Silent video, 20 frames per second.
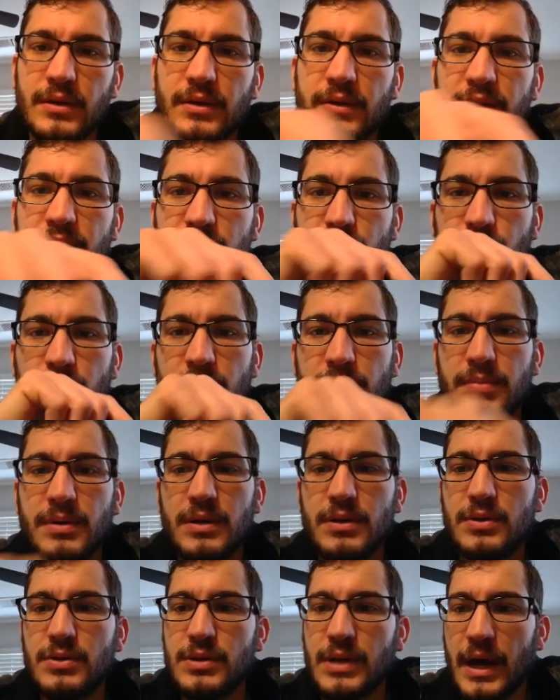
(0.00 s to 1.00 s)
this wouldn't be
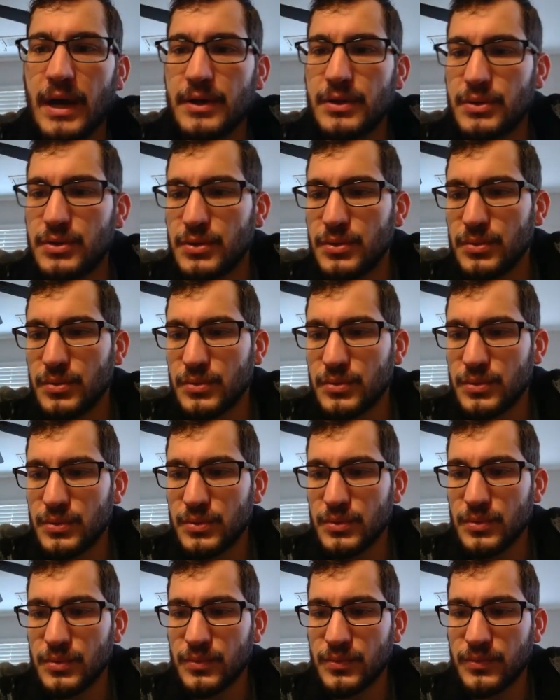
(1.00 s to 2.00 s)
a
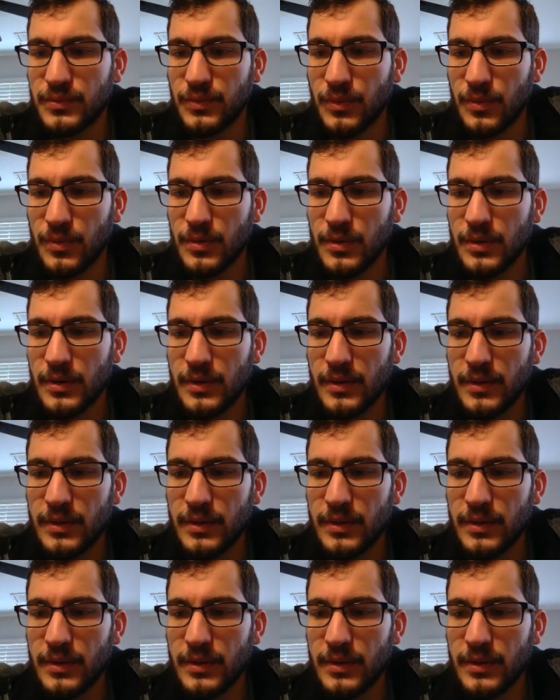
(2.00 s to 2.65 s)
.224,